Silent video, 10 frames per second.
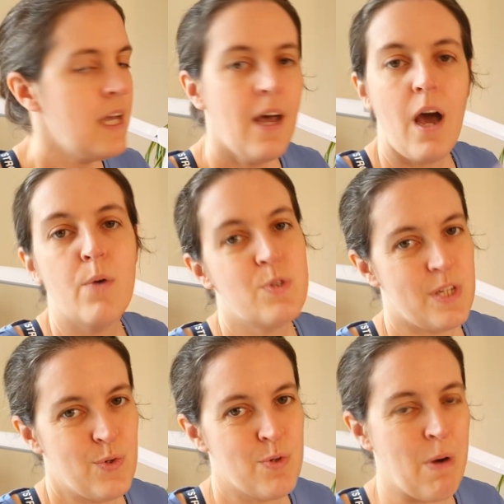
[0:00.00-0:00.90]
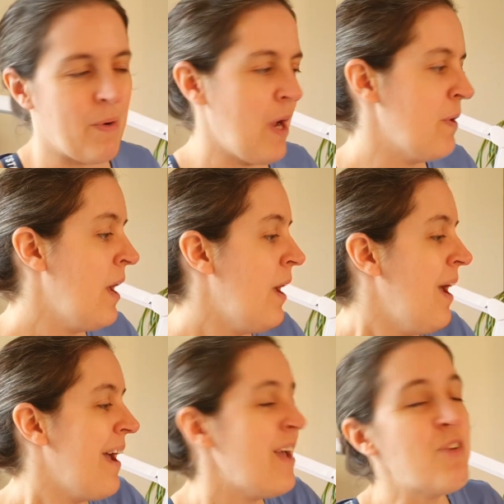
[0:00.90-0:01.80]
I will see you tomorrow.
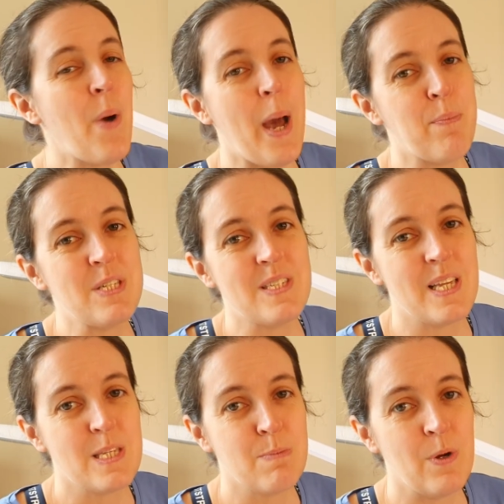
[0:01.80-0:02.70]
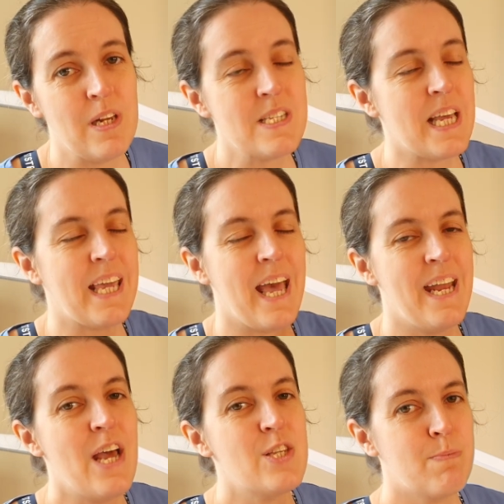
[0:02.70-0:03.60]
If you're happy to see the spoilers,
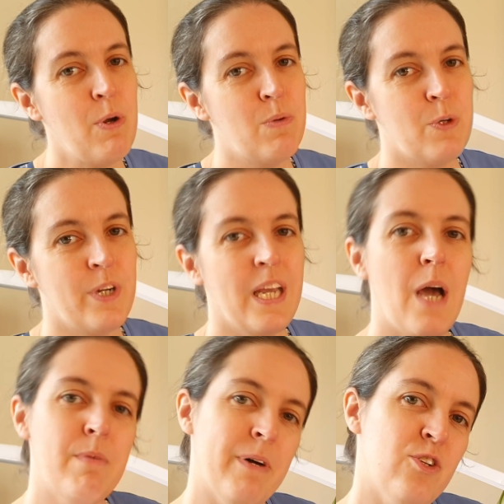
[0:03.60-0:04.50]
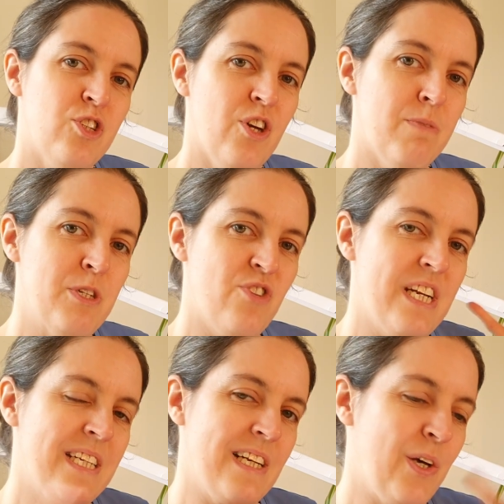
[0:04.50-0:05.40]
again, spoiler warning, I'm about to show you the mystery
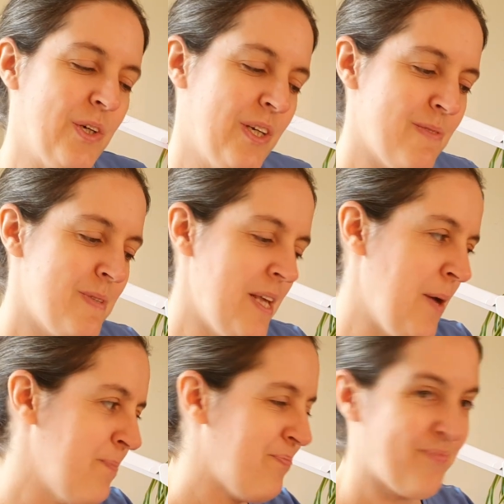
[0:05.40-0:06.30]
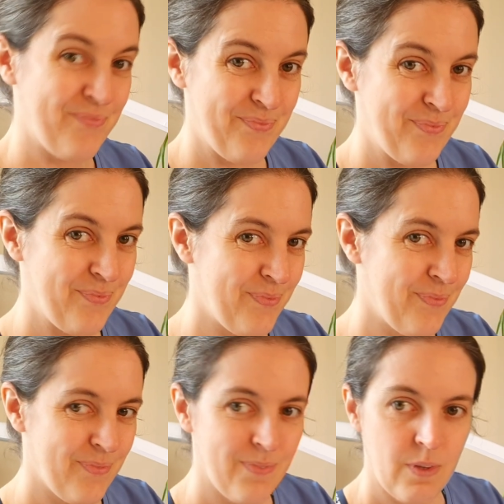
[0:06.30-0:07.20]
knit along. So,
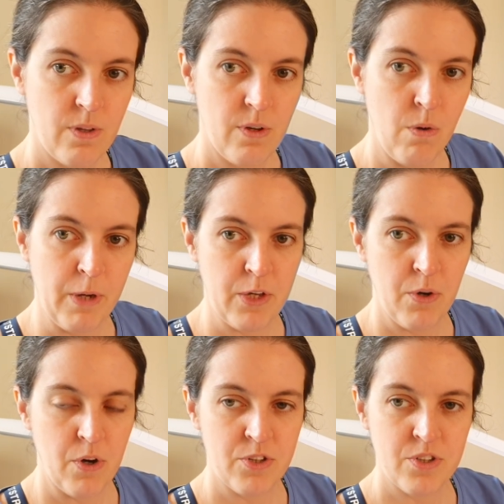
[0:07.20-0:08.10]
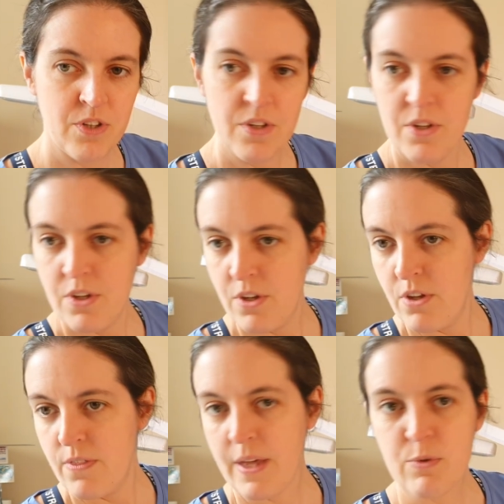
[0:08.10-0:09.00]
oh my gosh,
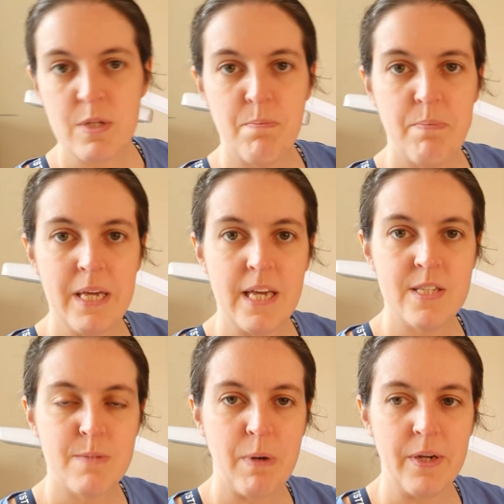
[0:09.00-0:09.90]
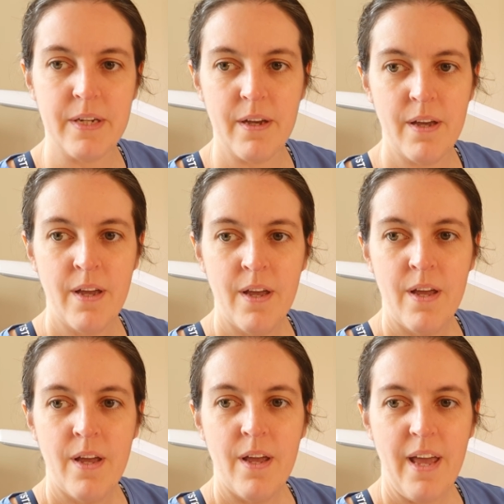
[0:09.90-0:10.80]
that was the biggest spider
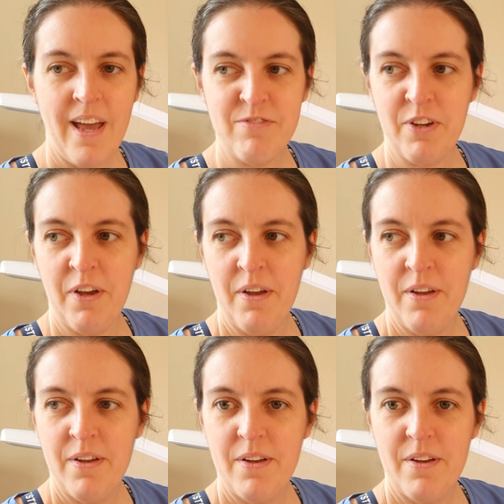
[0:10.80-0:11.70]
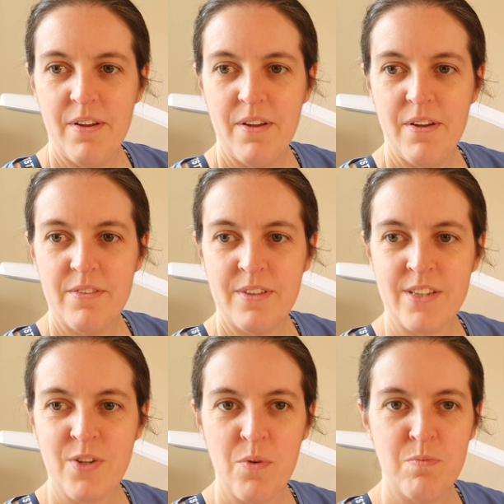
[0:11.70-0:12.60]
ever.
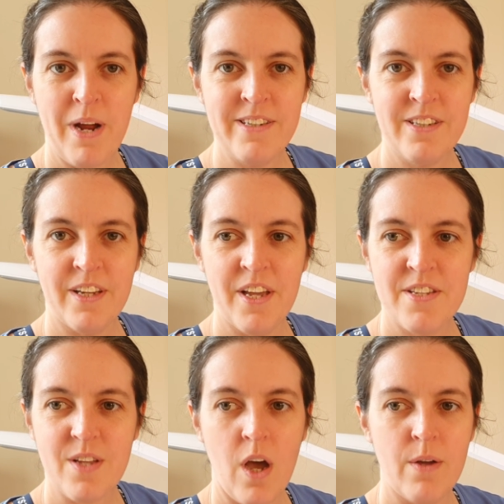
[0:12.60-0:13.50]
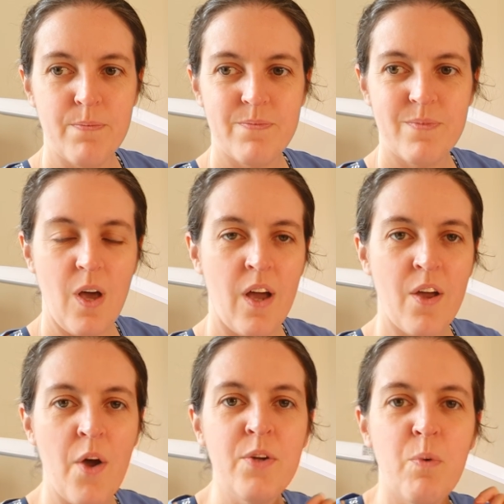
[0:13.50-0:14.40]
That's horrendous. I
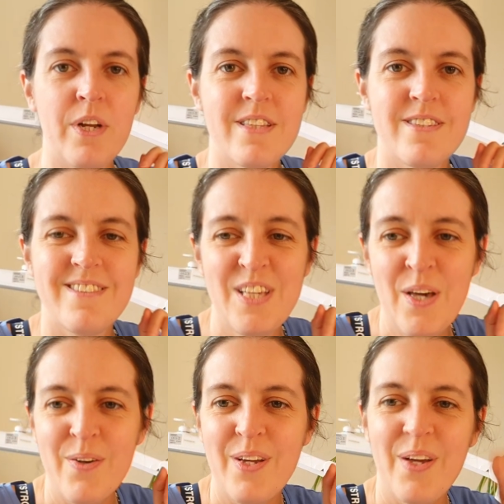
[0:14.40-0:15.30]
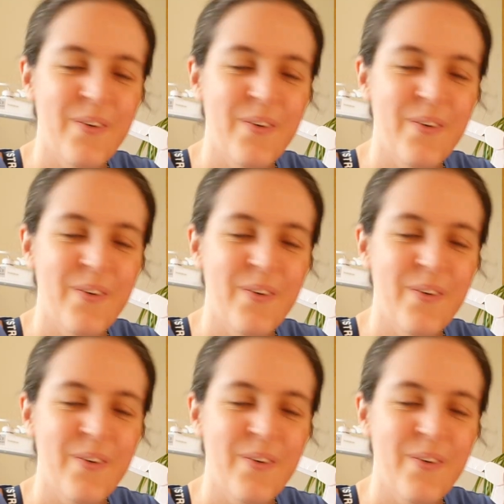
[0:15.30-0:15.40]
kind of wanted to show you.